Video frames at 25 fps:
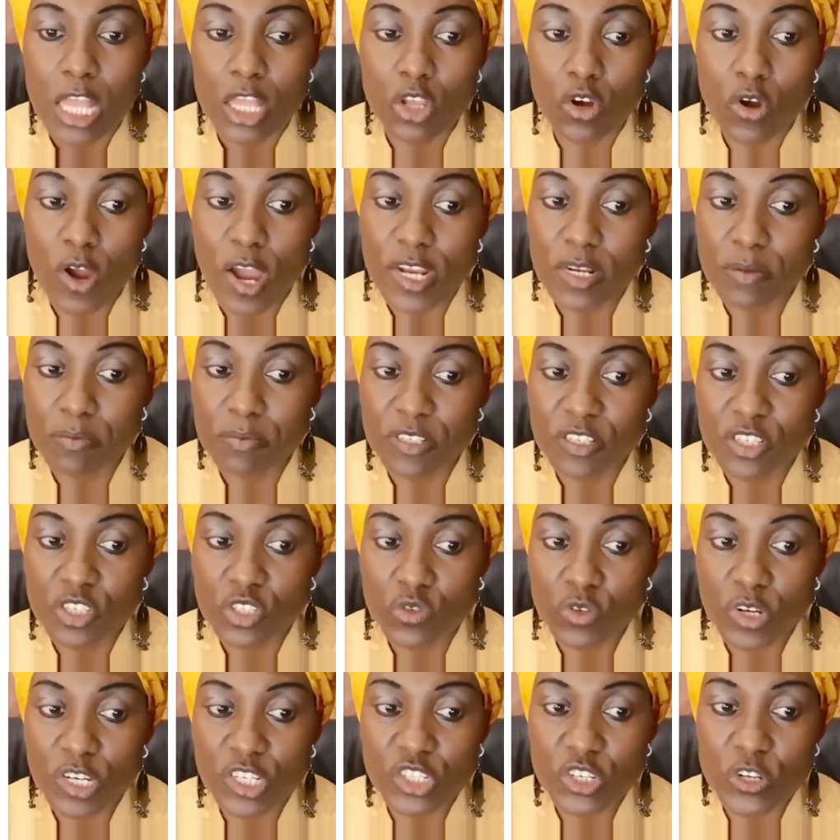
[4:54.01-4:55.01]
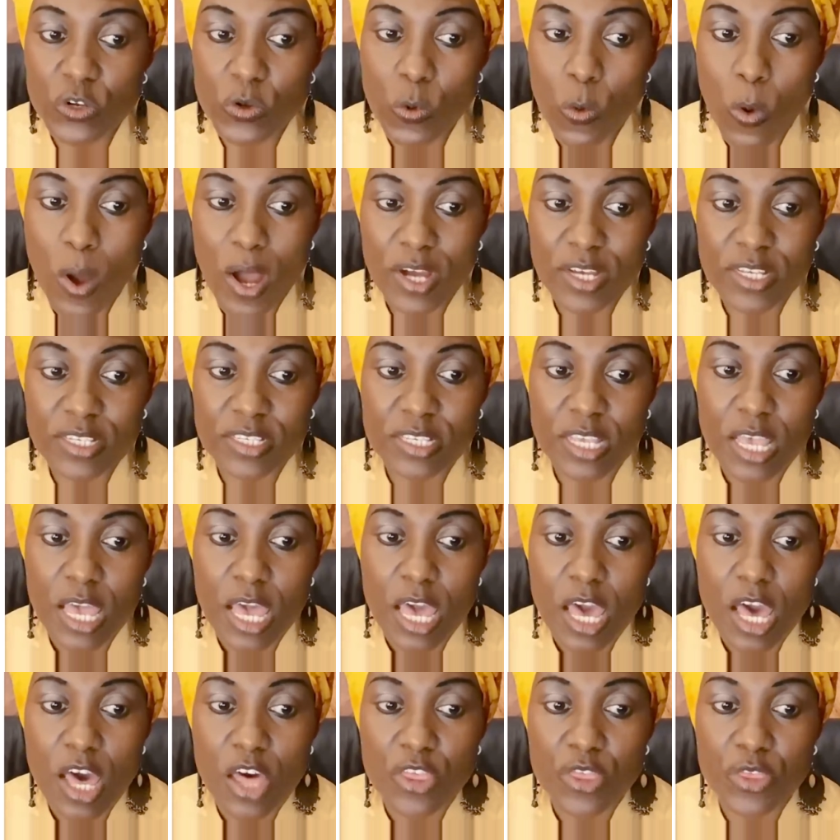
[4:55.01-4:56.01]
Local administration works
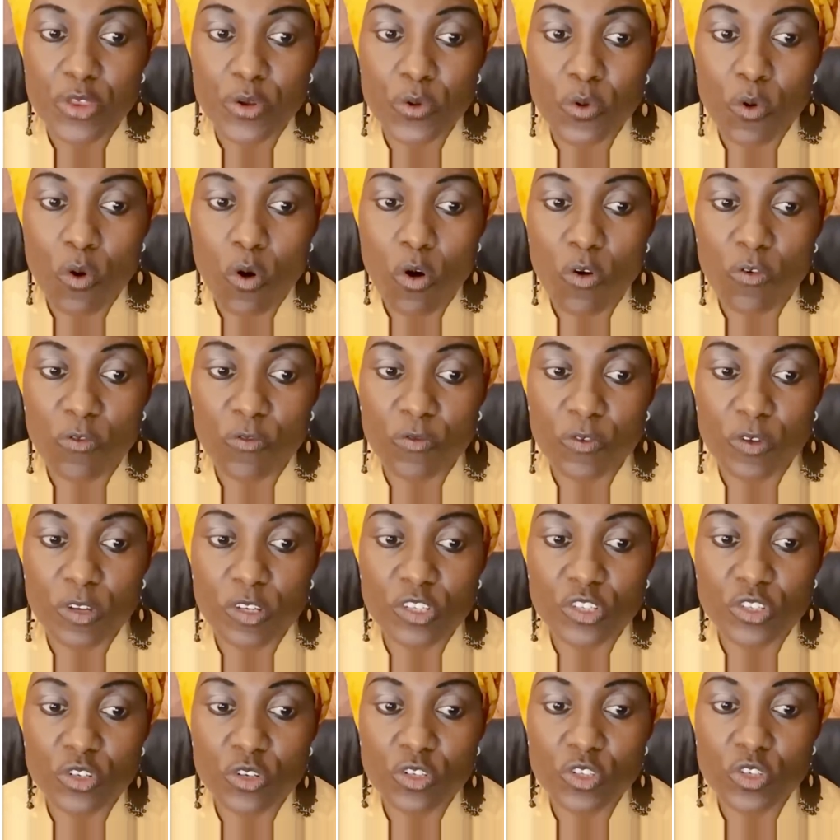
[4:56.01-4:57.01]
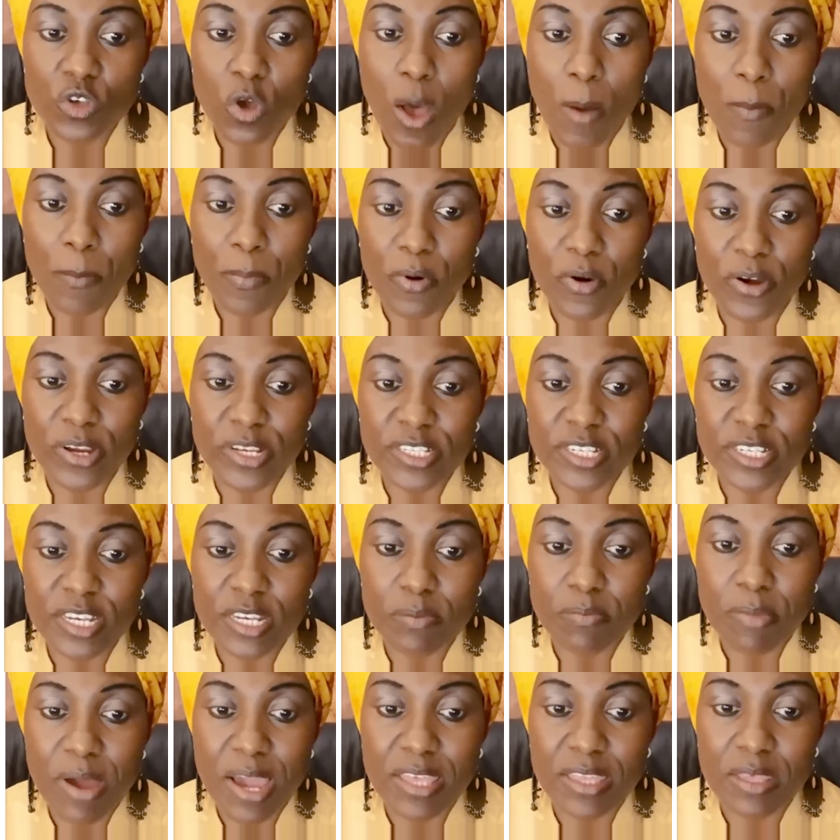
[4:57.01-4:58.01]
through officials
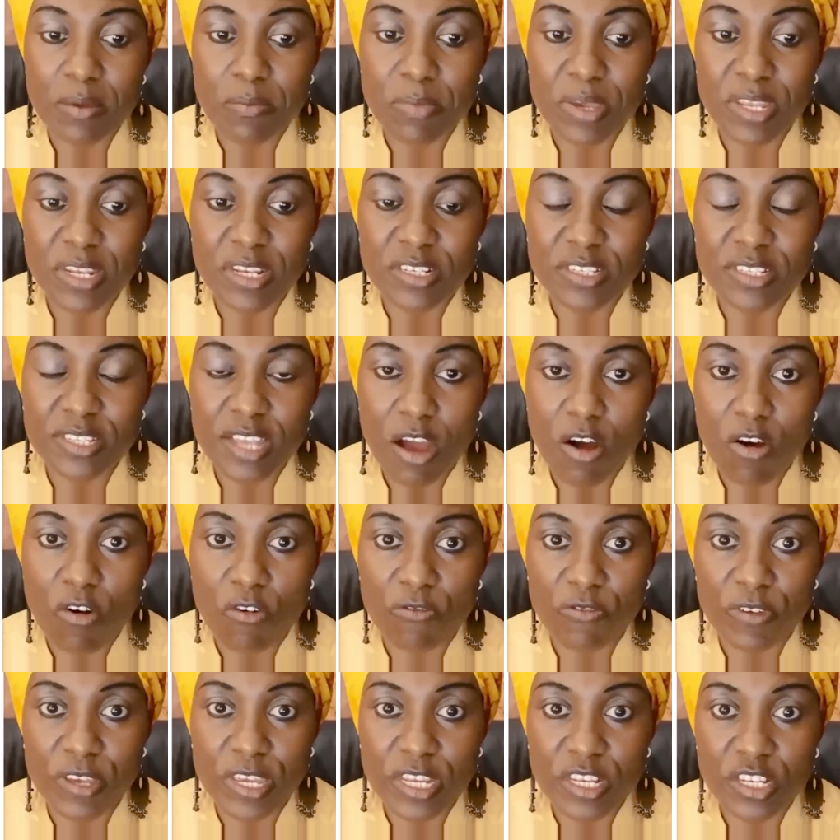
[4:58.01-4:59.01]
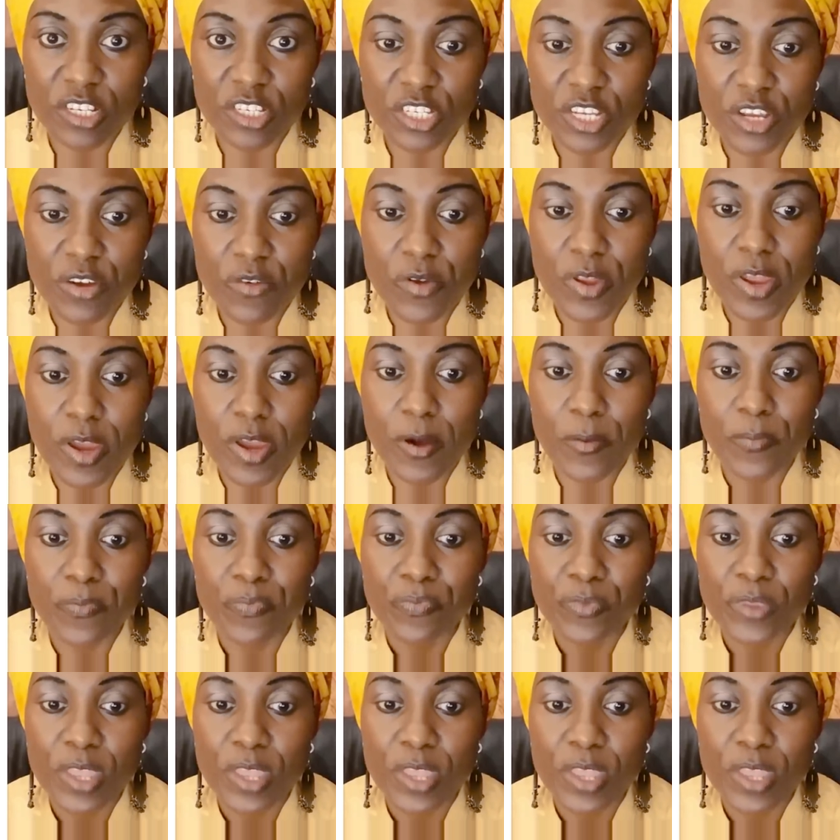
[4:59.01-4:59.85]
appointed by the Minister of Interior.